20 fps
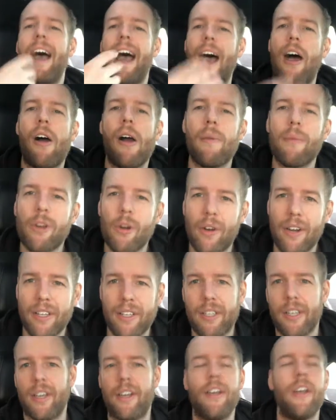how I'm going
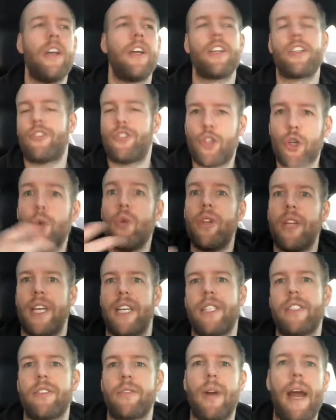to do
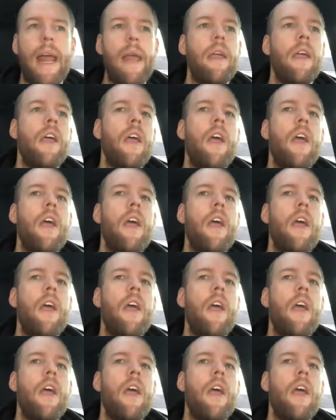this, right?